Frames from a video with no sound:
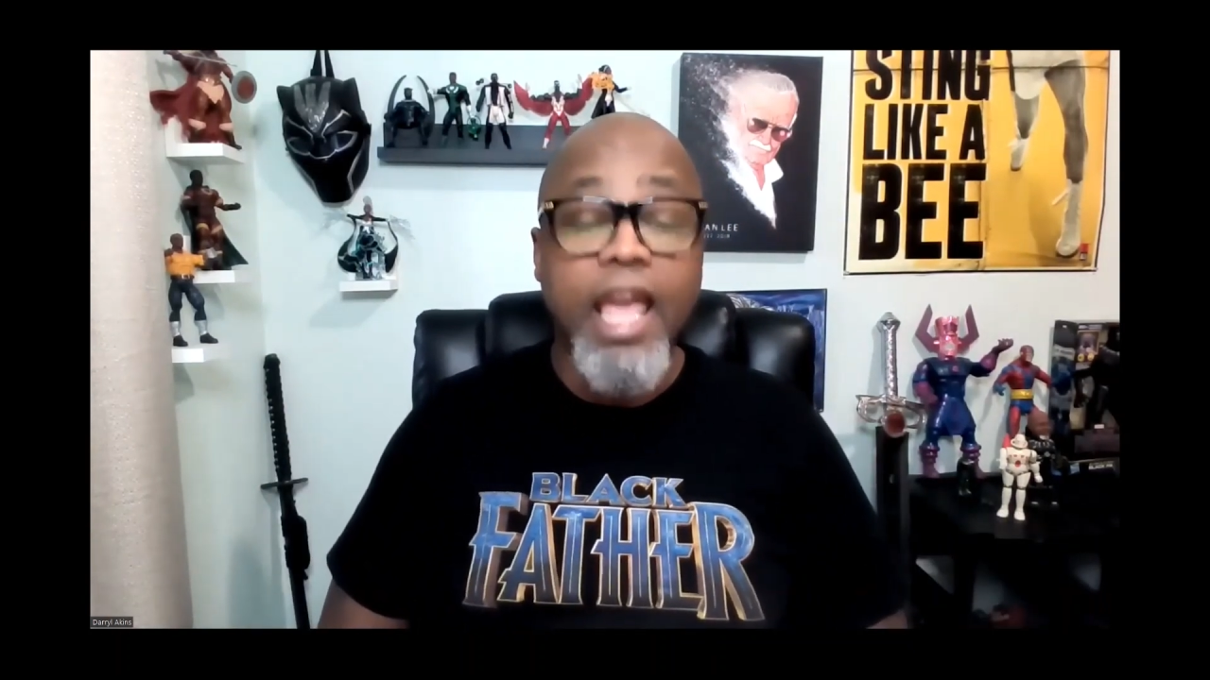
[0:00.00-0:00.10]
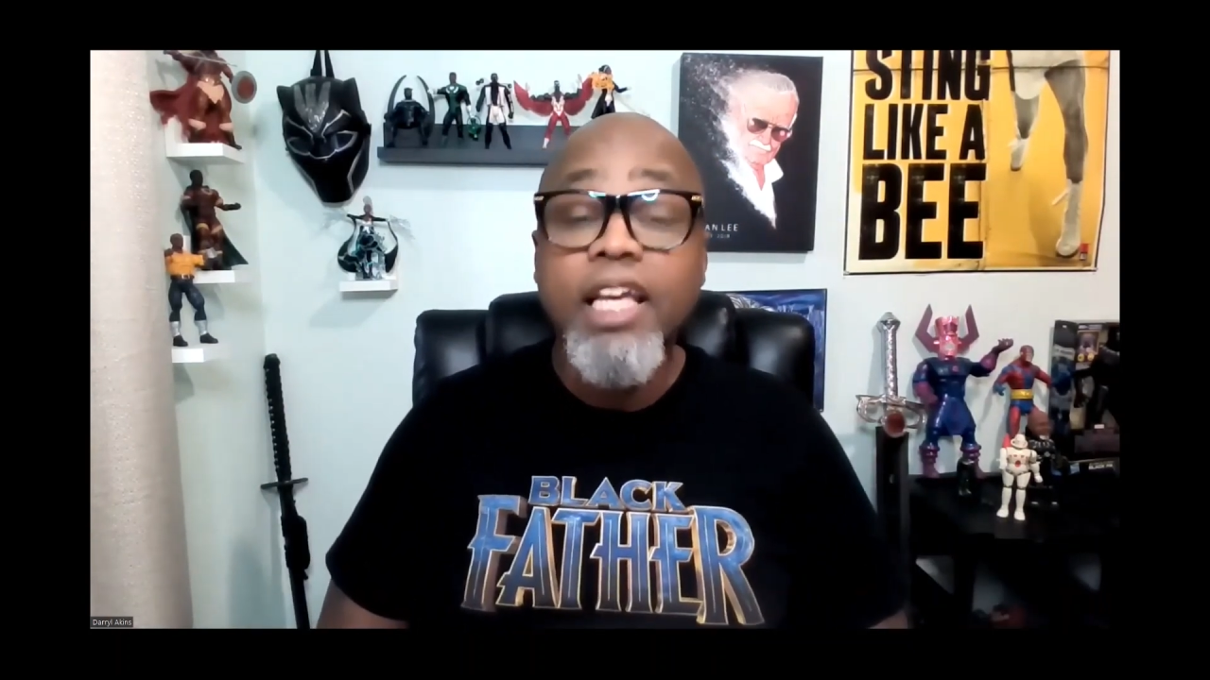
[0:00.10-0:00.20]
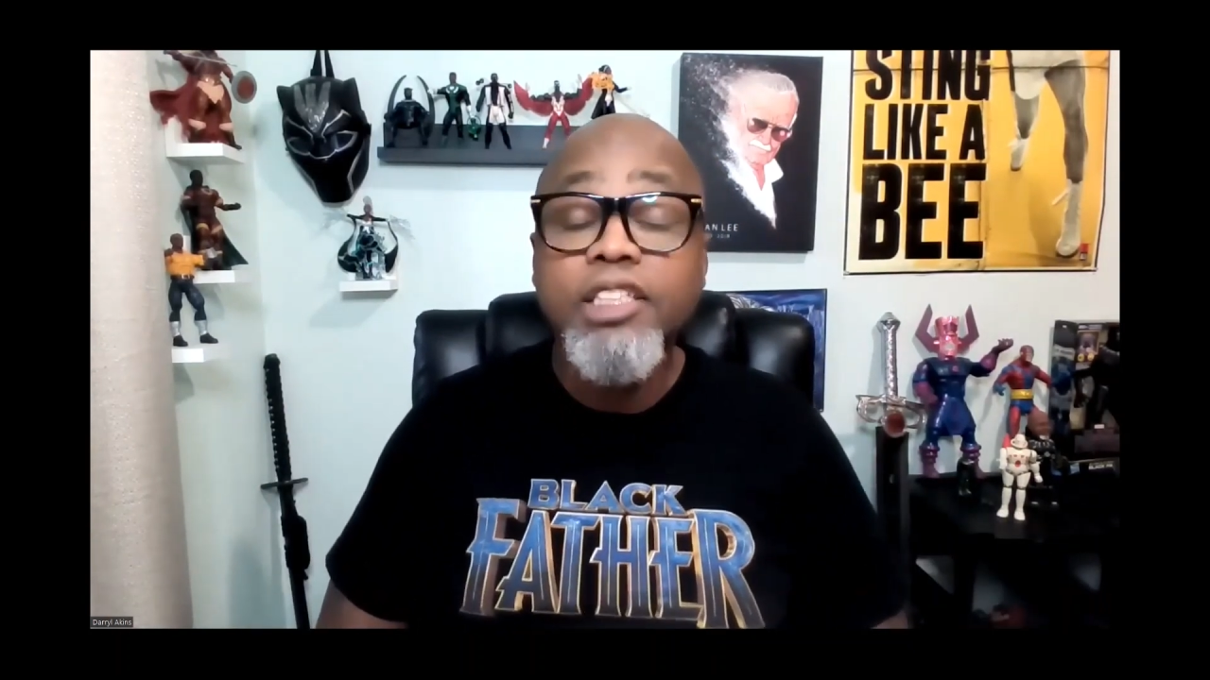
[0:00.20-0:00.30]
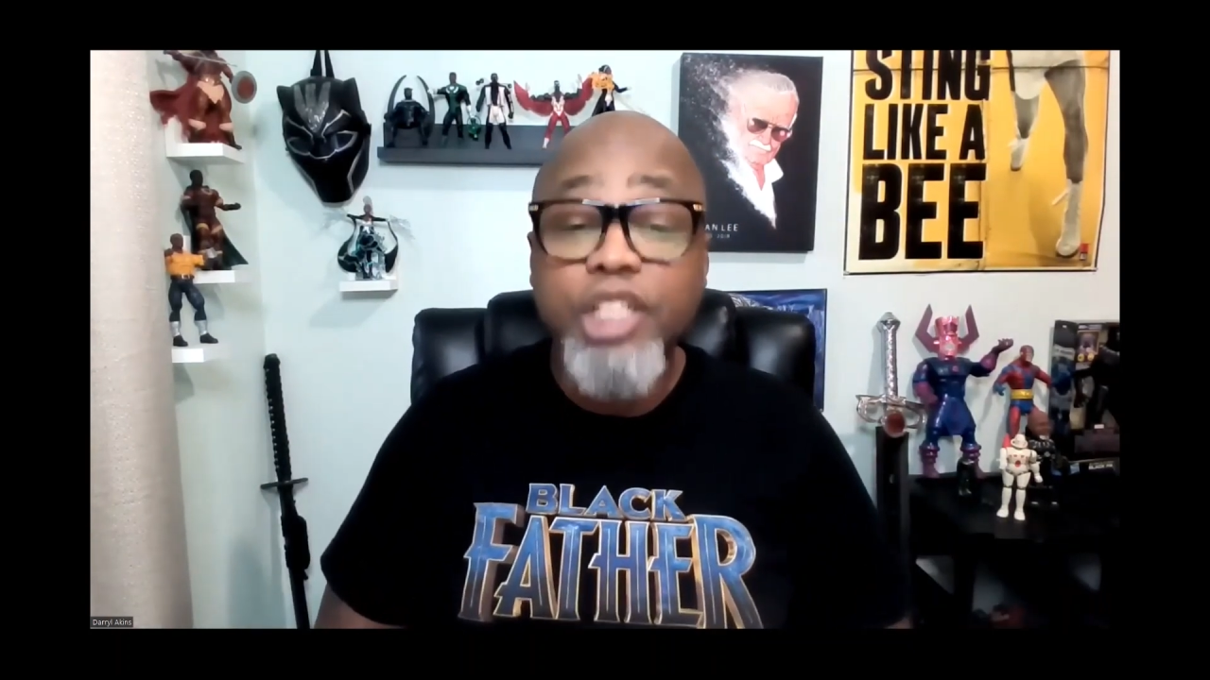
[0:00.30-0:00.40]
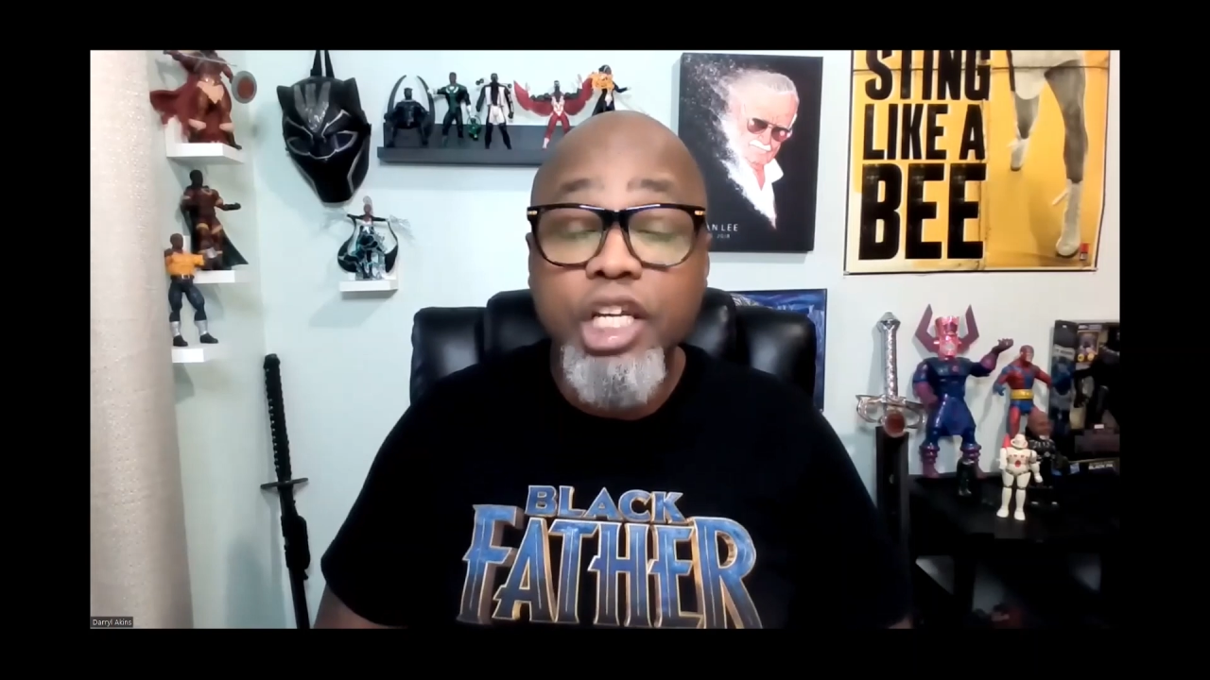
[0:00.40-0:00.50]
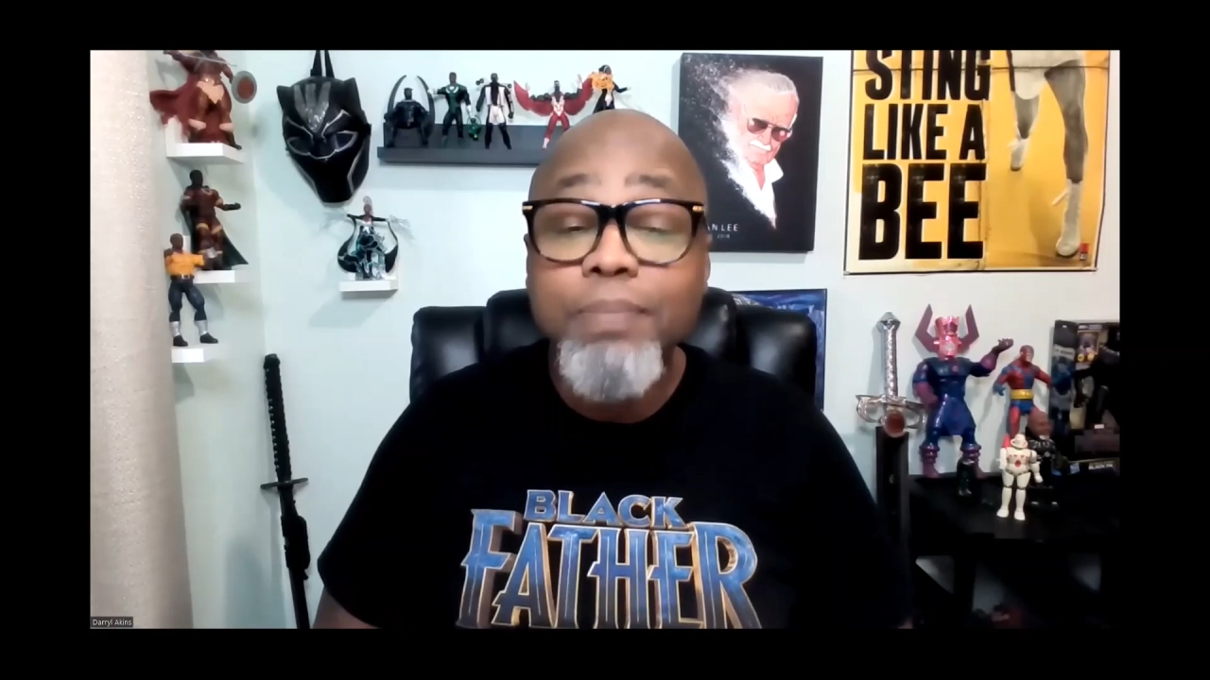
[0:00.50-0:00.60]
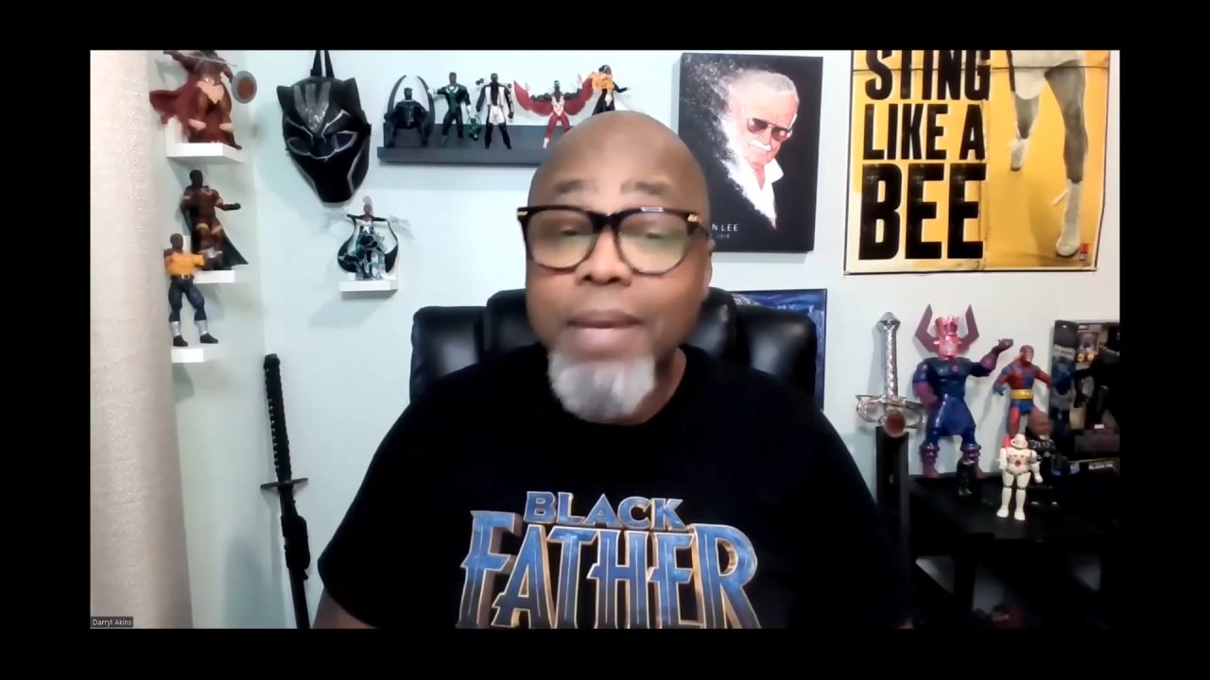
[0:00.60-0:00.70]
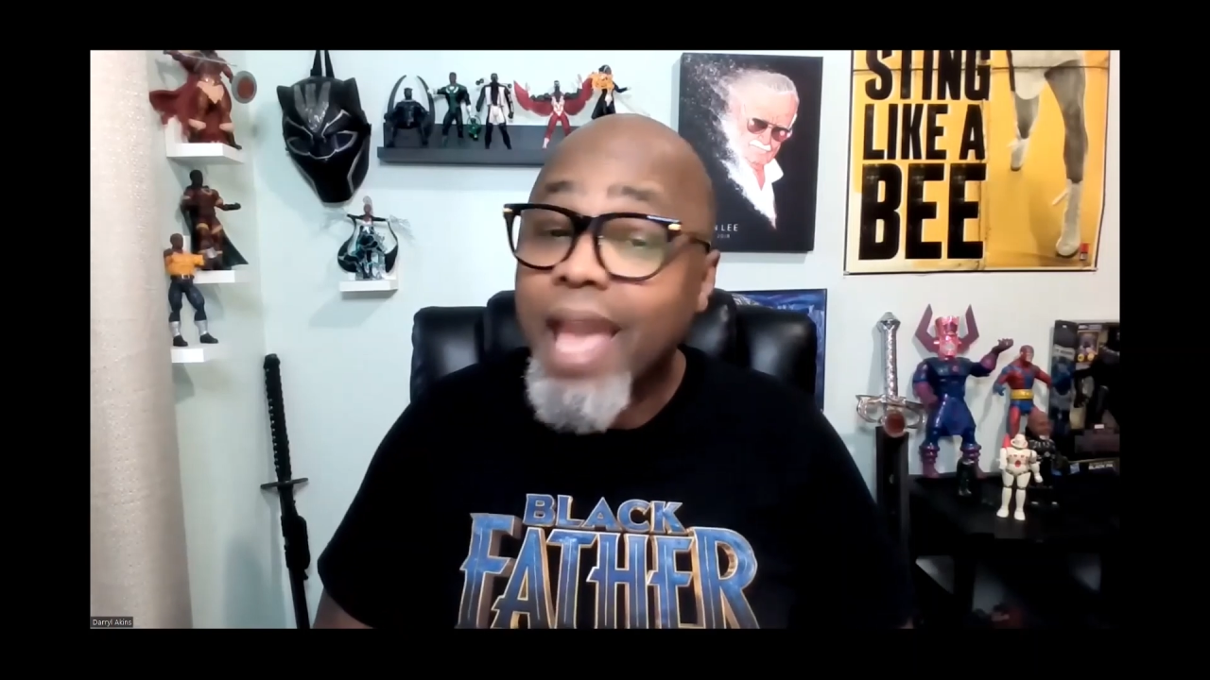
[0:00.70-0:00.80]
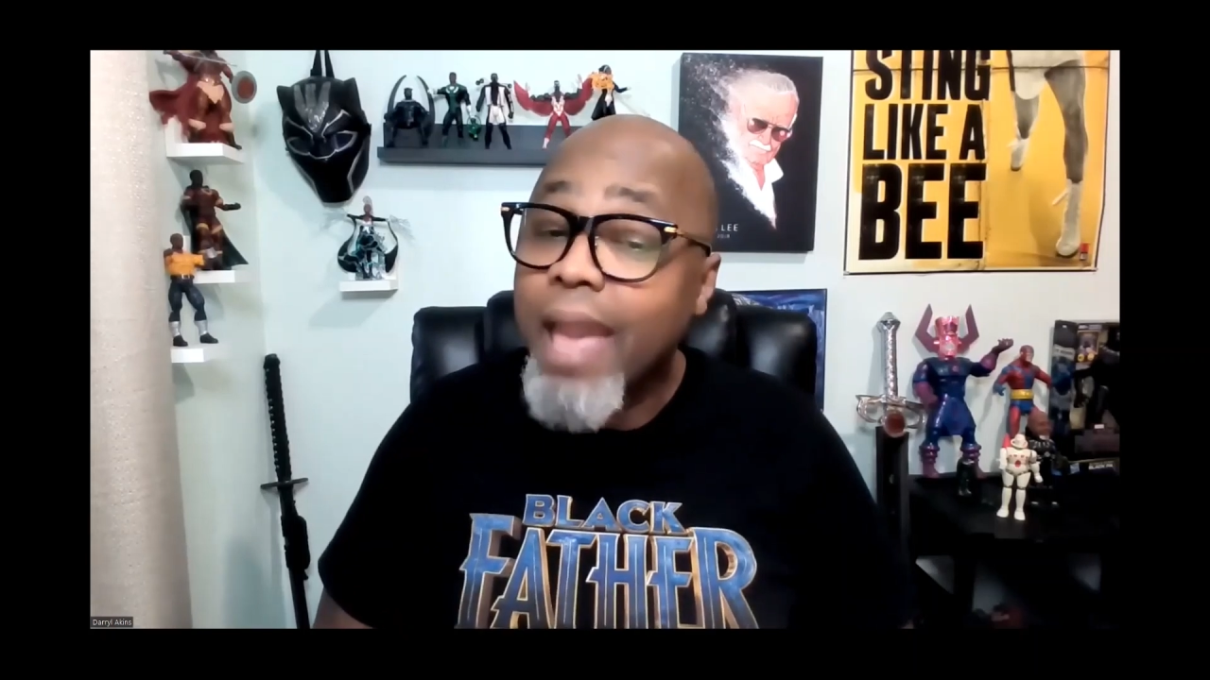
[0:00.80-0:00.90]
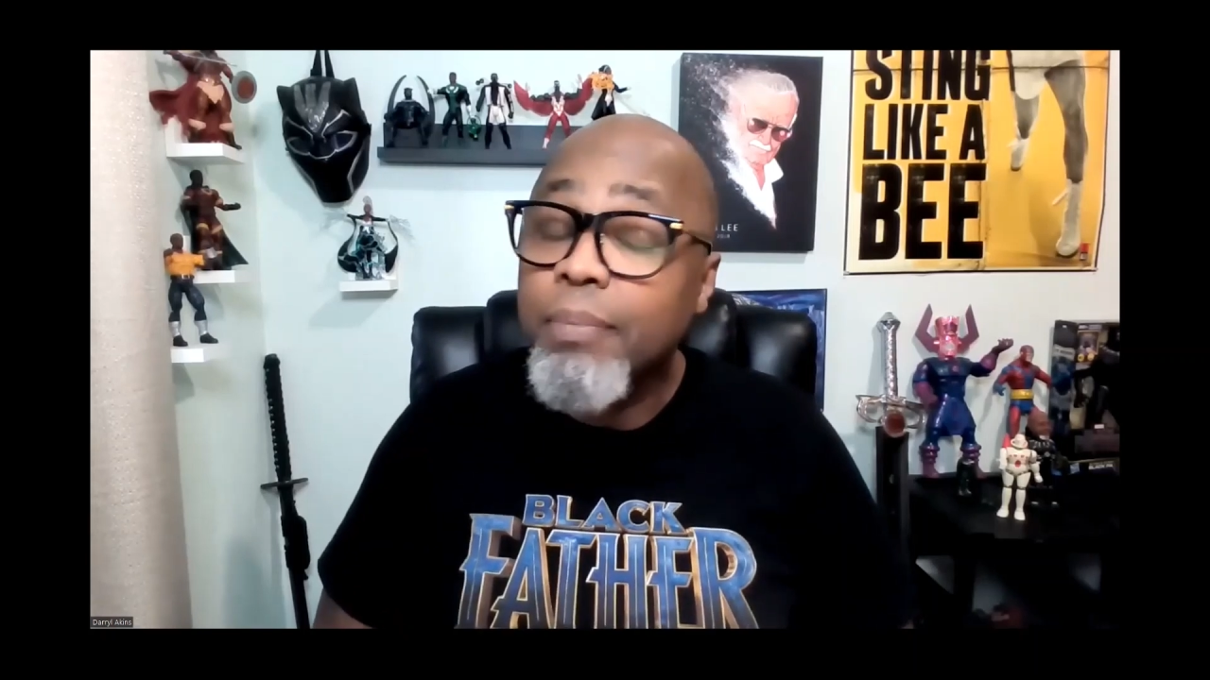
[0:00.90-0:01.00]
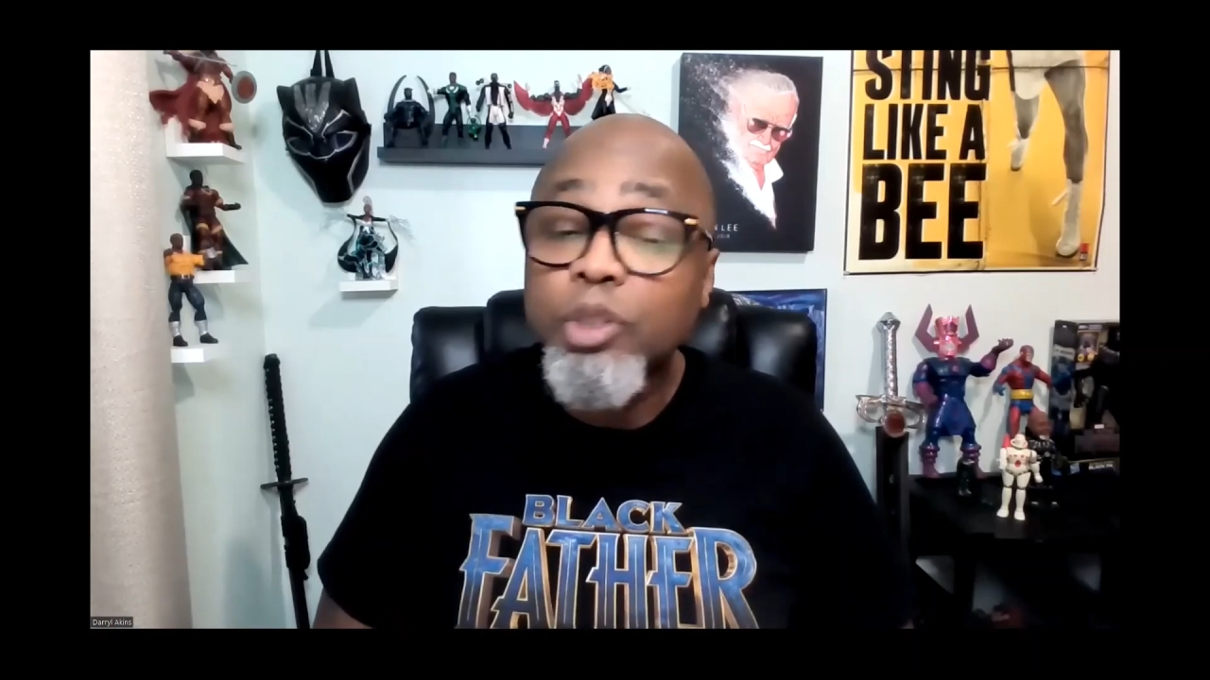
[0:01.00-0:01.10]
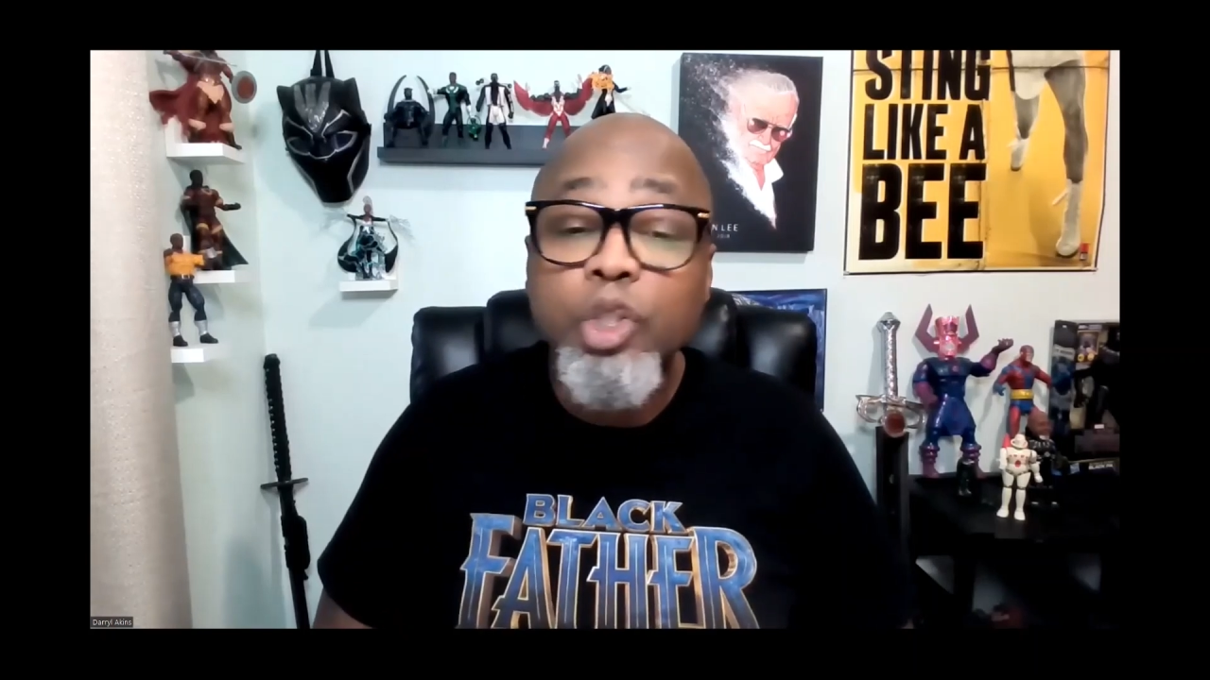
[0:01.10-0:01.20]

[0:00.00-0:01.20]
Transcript: It should be able